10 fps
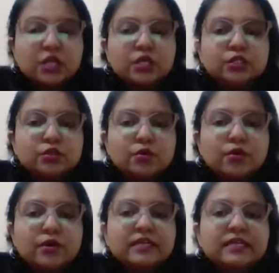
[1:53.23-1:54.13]

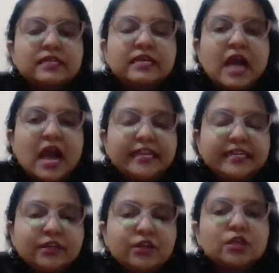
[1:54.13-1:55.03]
So
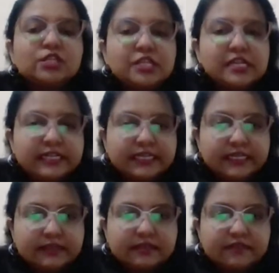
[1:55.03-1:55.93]

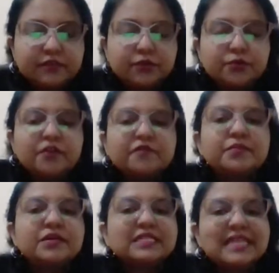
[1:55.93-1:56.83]
ideologically, the view of
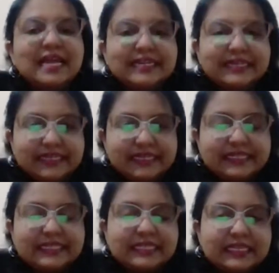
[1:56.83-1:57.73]

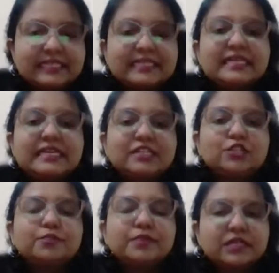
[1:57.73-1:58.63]
personality sees
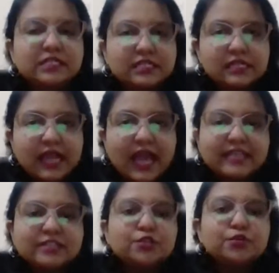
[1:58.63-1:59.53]
each person
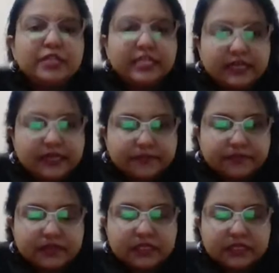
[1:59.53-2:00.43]
as unique.
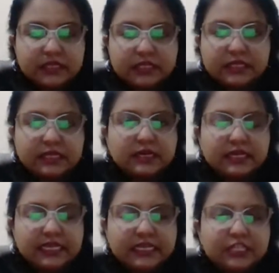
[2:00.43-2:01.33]

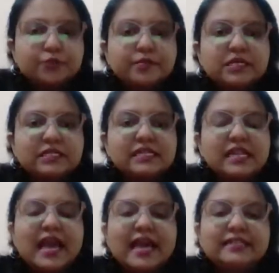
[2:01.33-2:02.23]
Each person
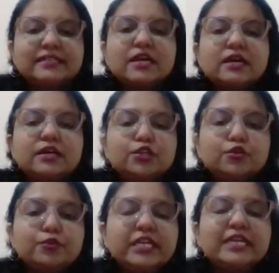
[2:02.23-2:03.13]
has
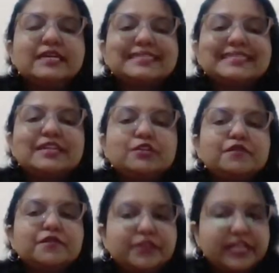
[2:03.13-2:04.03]
unique set
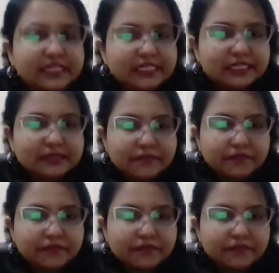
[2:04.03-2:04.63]
of traits.